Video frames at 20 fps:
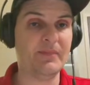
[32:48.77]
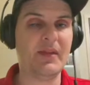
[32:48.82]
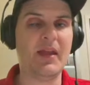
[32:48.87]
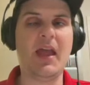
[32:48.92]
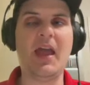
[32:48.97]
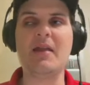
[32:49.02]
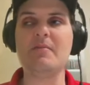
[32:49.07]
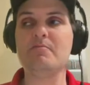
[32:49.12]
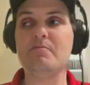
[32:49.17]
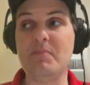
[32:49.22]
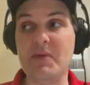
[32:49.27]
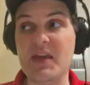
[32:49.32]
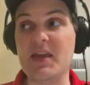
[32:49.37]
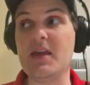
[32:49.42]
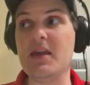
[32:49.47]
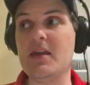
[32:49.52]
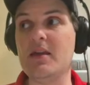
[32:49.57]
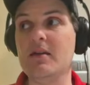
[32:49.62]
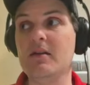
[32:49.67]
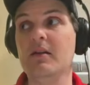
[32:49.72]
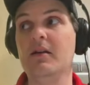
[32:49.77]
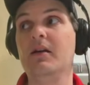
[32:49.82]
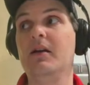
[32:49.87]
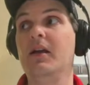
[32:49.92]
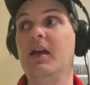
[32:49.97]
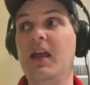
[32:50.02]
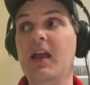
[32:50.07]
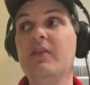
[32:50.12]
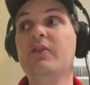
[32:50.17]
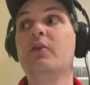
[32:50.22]
and B,
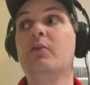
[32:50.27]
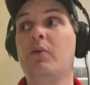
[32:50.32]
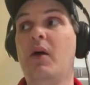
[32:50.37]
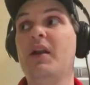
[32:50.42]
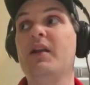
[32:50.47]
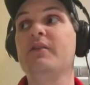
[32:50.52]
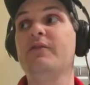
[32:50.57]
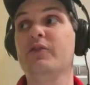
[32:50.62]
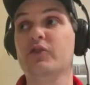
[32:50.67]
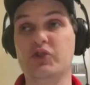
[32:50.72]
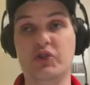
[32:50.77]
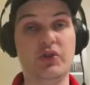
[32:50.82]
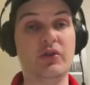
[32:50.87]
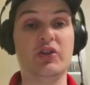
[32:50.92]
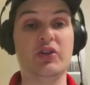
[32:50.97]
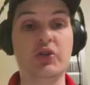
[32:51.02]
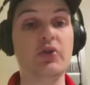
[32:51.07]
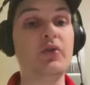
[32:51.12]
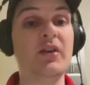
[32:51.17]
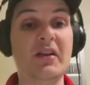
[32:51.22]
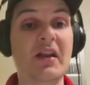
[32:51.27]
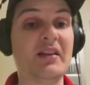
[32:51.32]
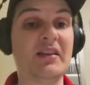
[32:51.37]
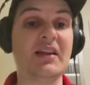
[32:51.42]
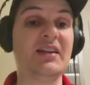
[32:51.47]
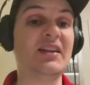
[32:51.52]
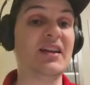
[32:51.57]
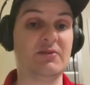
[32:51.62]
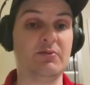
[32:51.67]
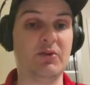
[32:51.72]
in the running for sh- the shooting that
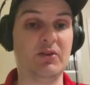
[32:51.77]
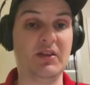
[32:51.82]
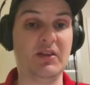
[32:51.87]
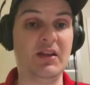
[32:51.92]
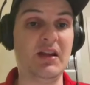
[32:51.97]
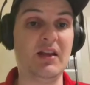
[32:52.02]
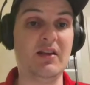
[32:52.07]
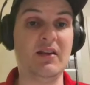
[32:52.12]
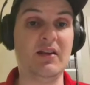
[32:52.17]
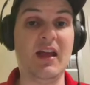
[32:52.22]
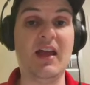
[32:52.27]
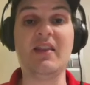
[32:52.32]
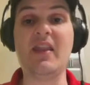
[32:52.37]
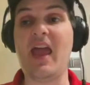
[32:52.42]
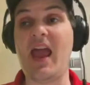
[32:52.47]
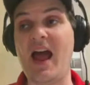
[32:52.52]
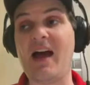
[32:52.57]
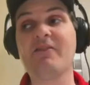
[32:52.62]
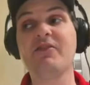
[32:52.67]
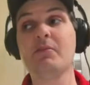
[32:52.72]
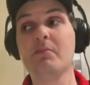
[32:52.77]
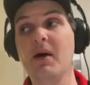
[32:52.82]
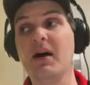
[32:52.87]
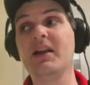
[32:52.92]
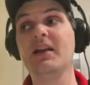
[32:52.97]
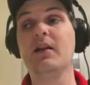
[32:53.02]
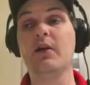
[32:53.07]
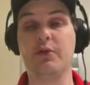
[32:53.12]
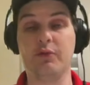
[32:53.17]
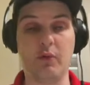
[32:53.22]
they desperately need. And they have the
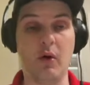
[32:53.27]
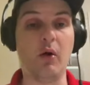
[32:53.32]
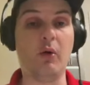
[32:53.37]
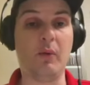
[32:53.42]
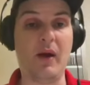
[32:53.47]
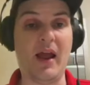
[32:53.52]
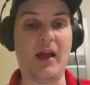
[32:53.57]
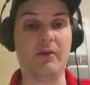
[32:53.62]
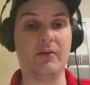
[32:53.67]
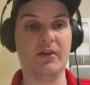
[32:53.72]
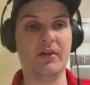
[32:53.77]
money to throw around.